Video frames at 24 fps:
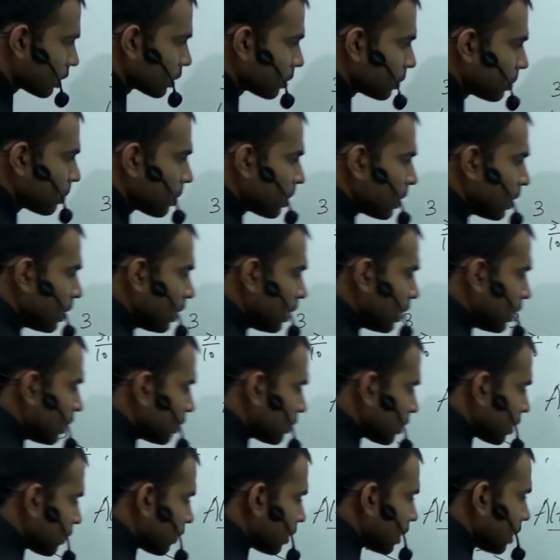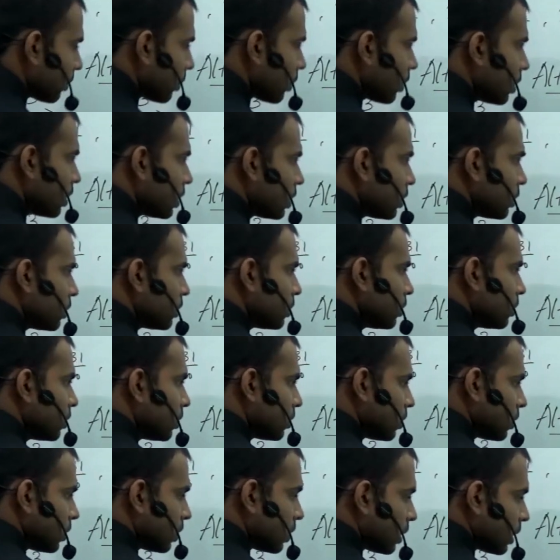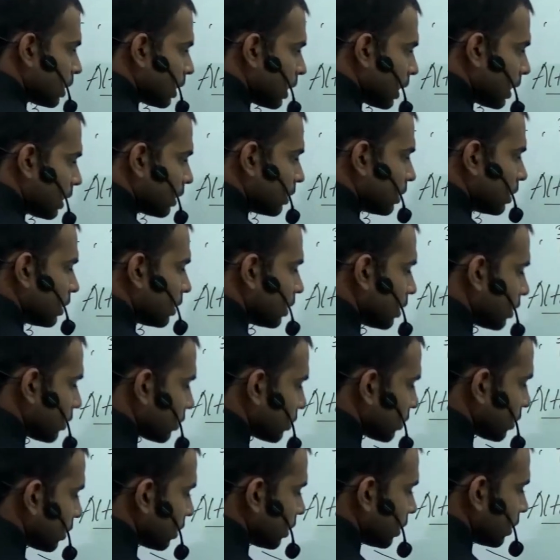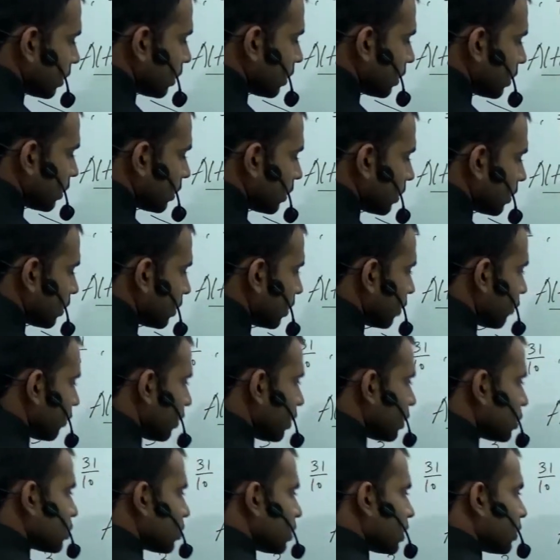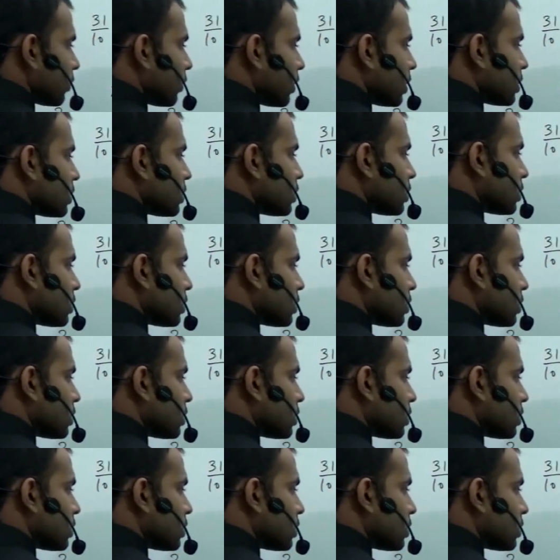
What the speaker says: 2. 7 upon 2 and then this. The first one, first